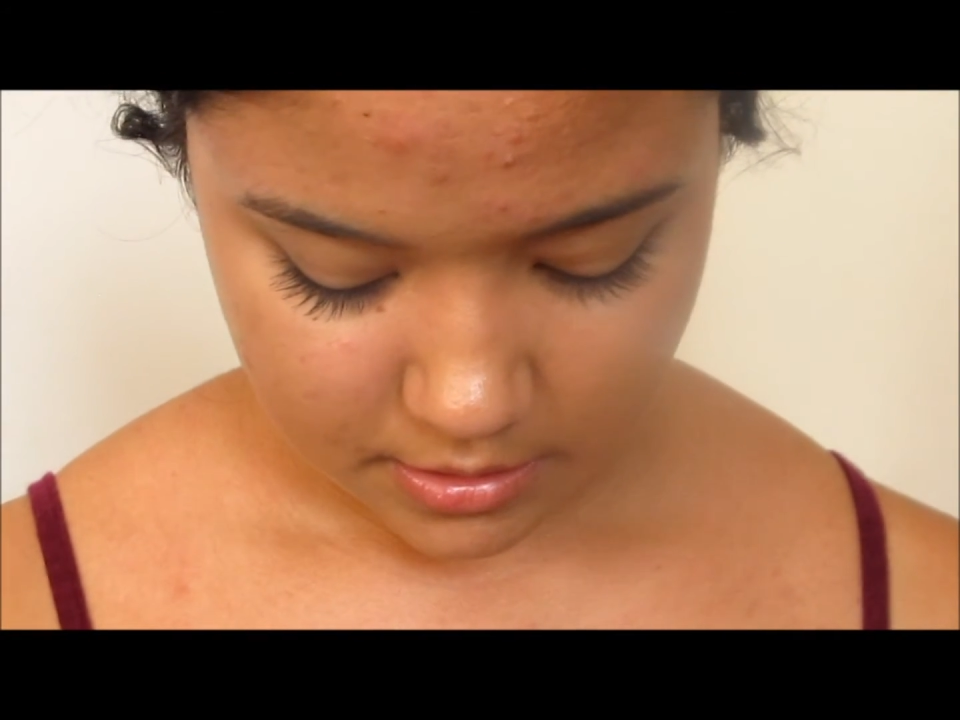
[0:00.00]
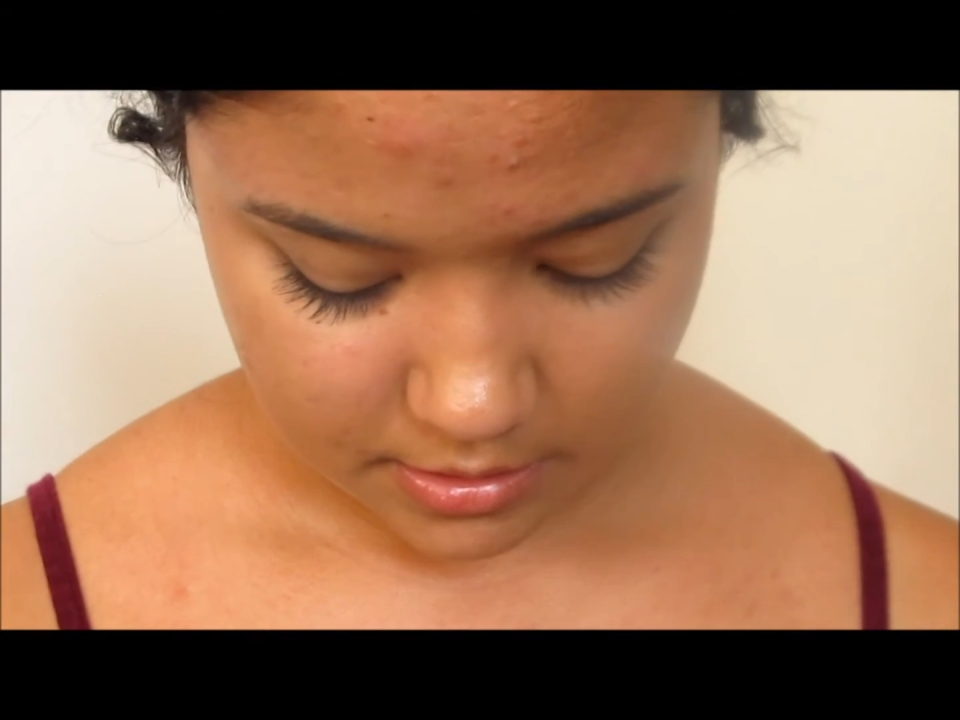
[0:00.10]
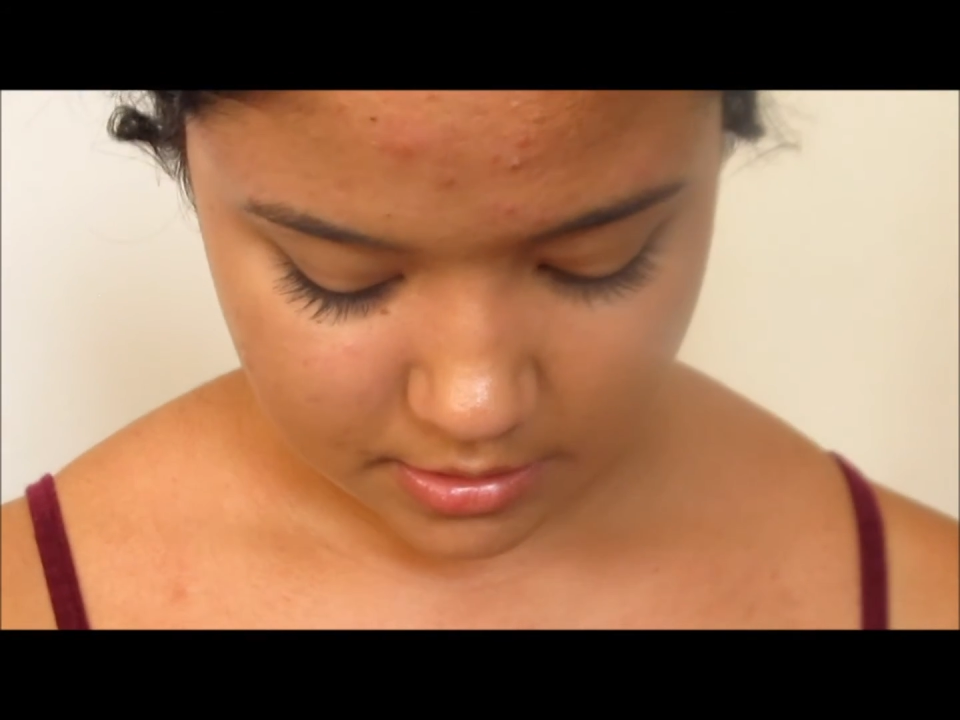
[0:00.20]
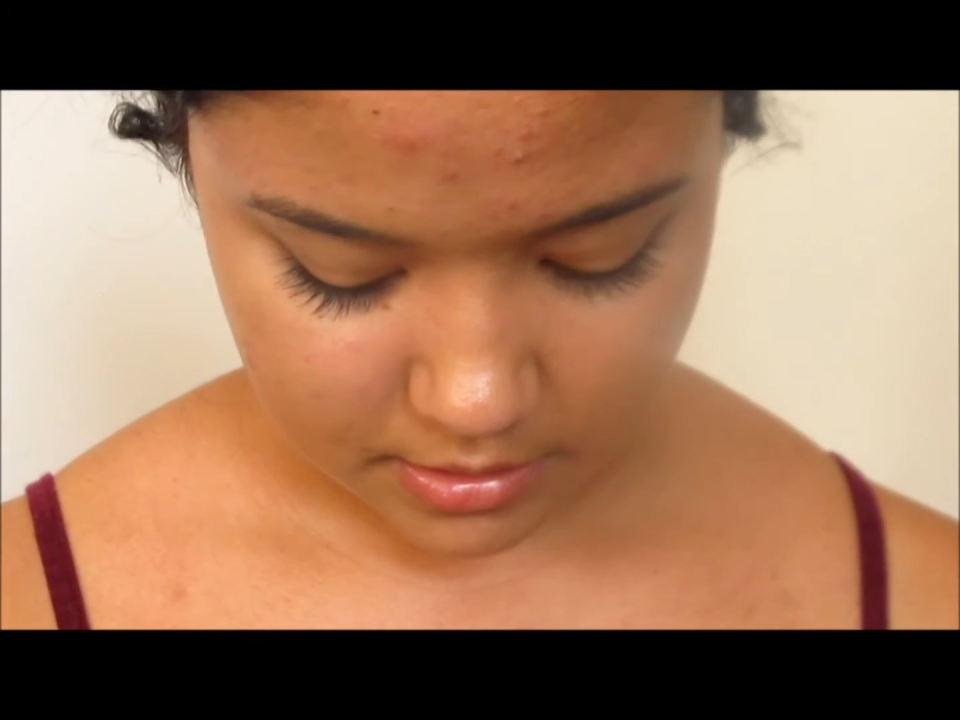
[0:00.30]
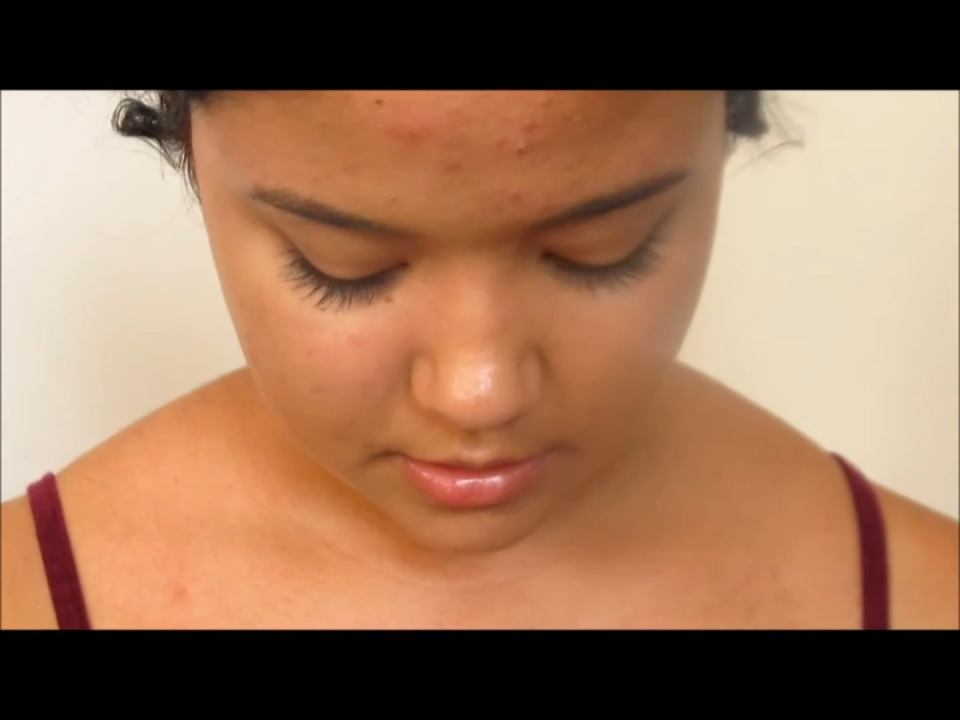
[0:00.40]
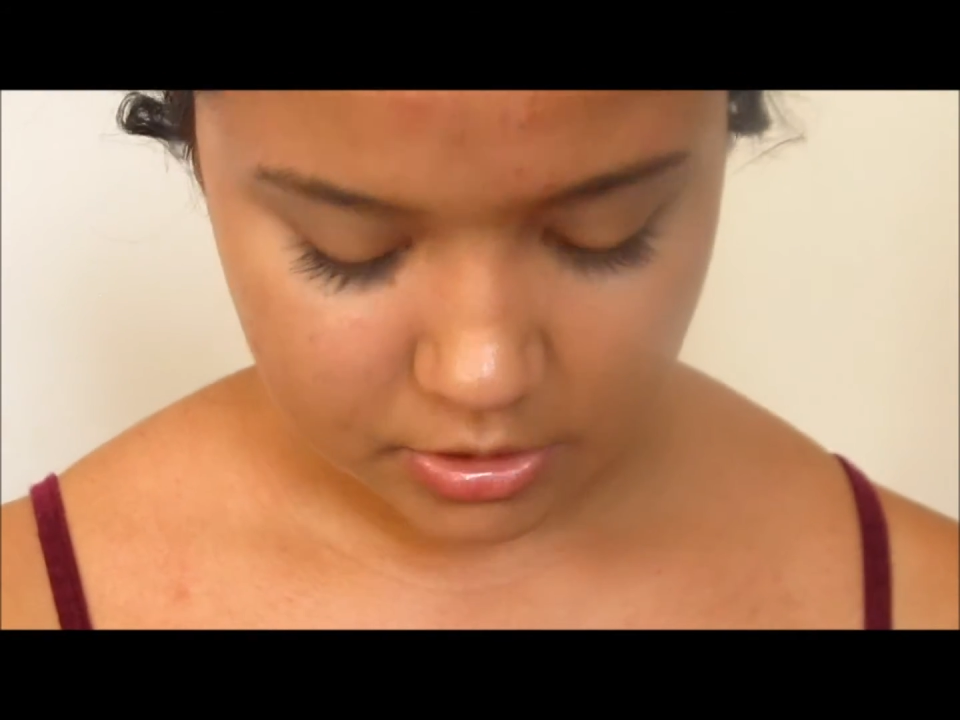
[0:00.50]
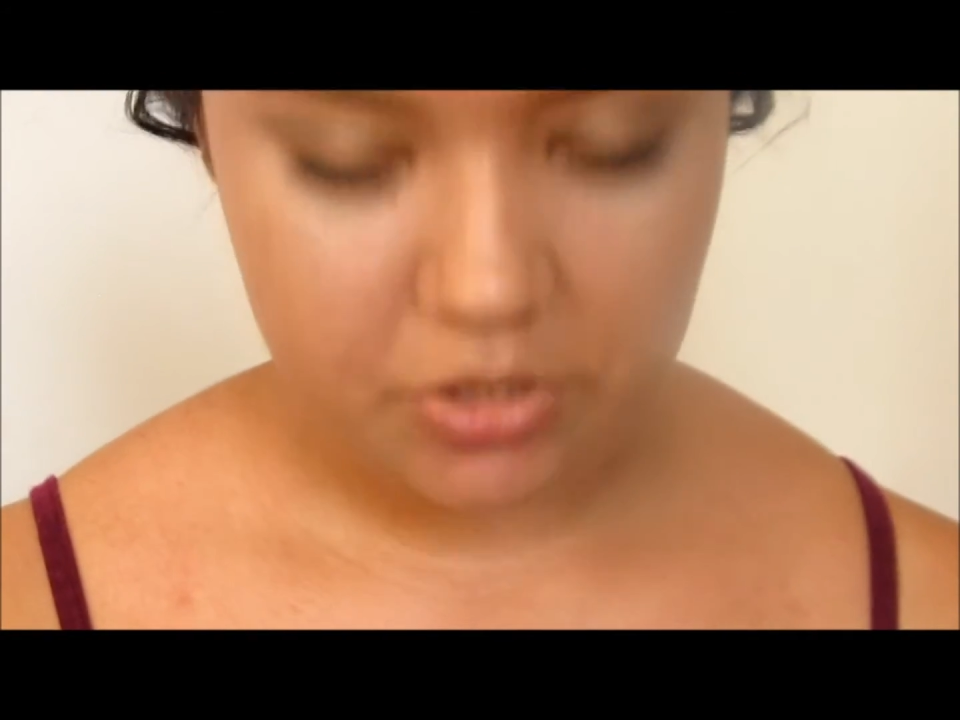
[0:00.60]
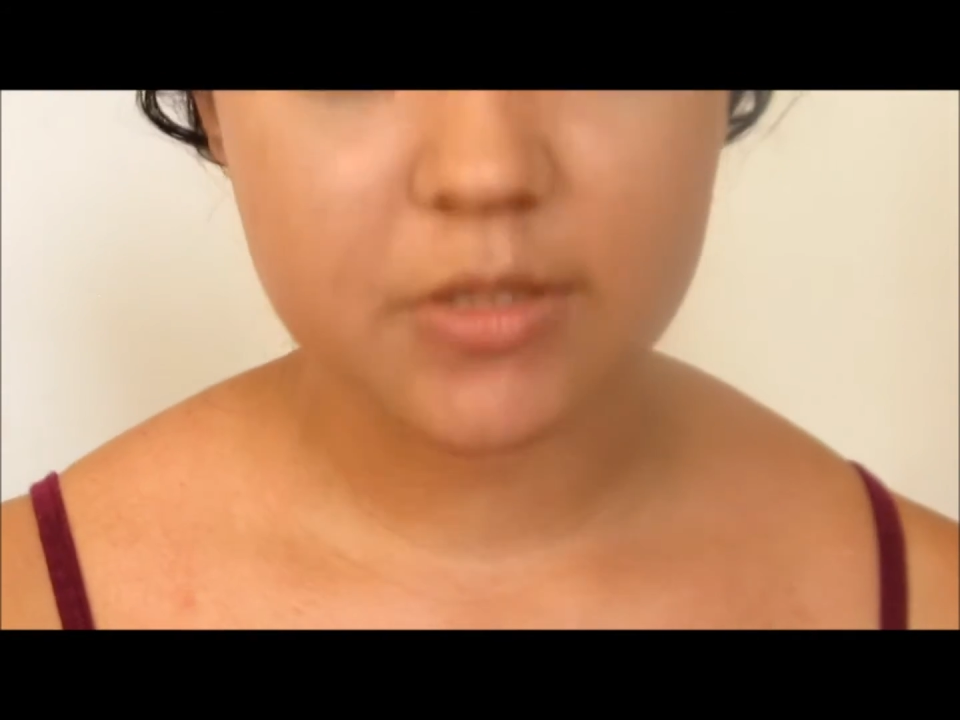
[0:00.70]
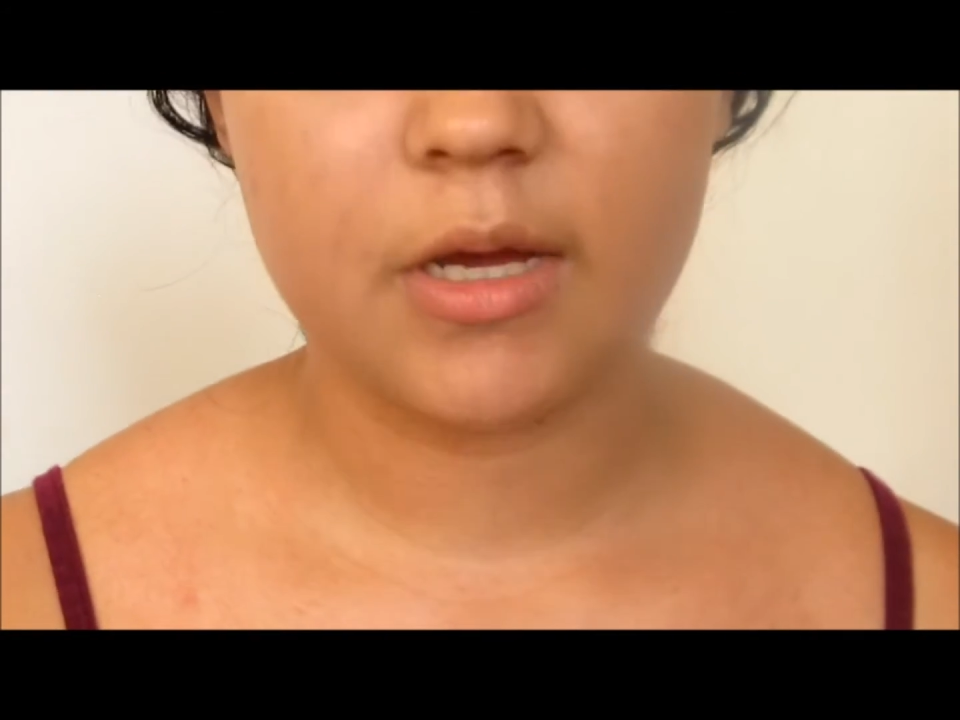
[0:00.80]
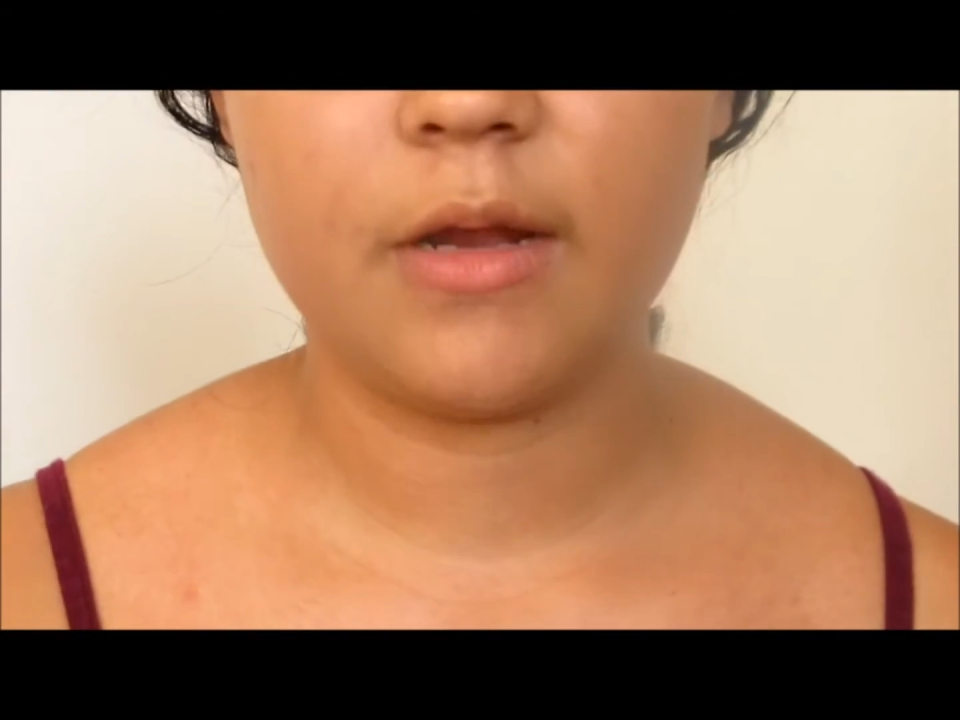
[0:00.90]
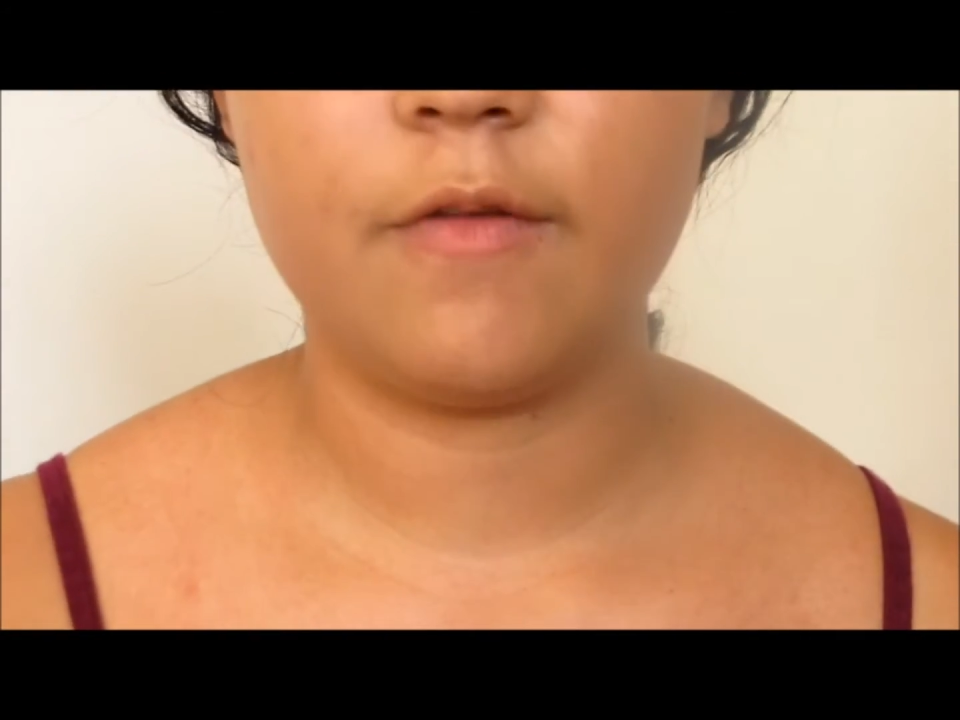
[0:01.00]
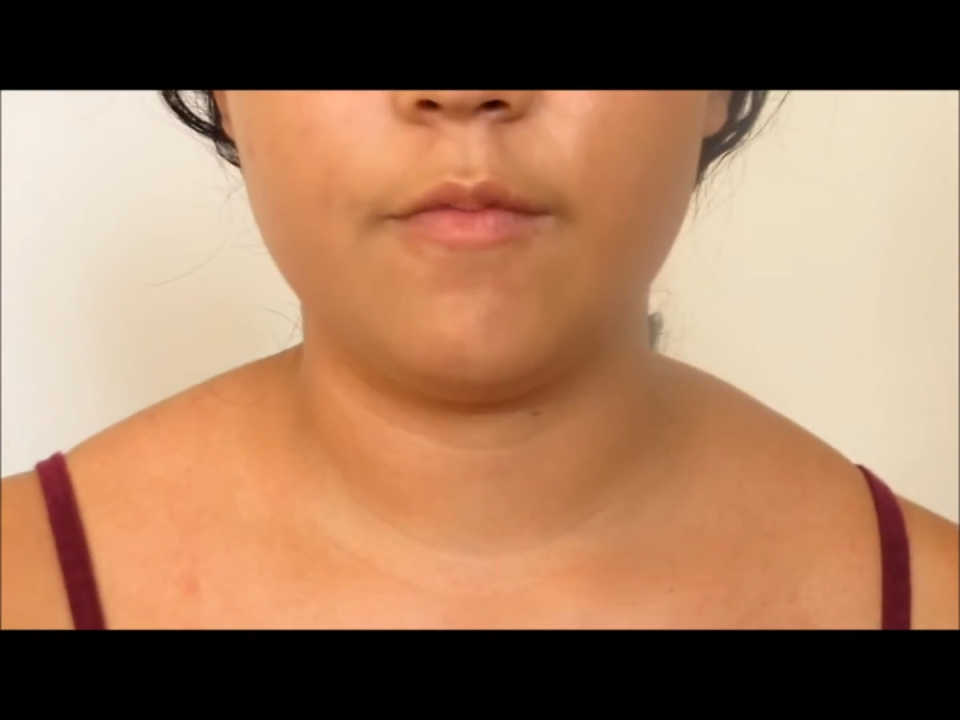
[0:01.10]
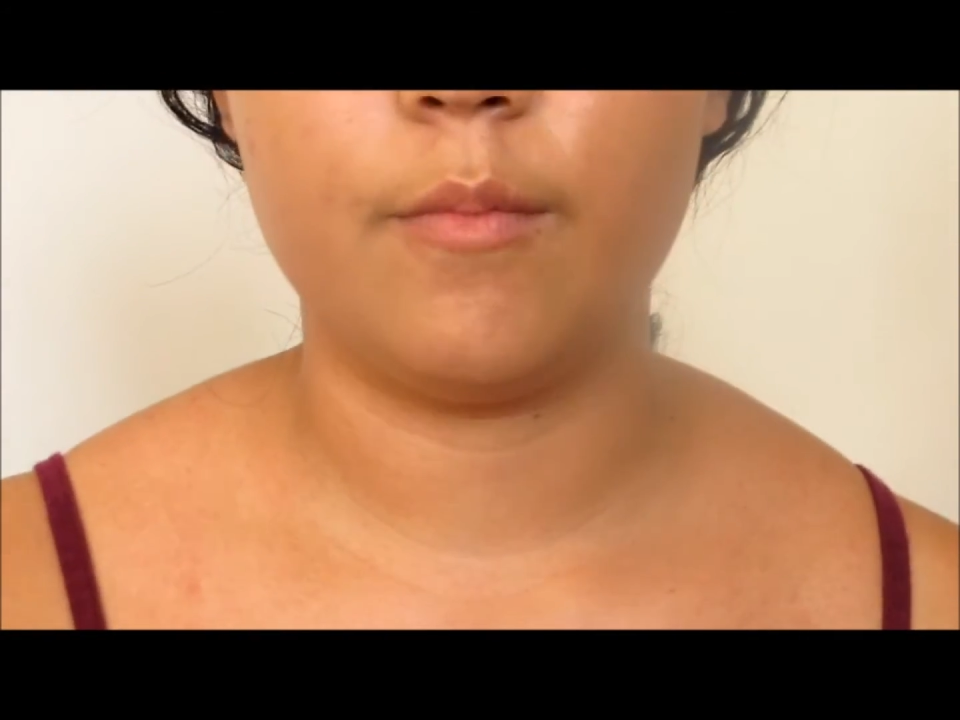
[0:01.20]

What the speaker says: and just kind of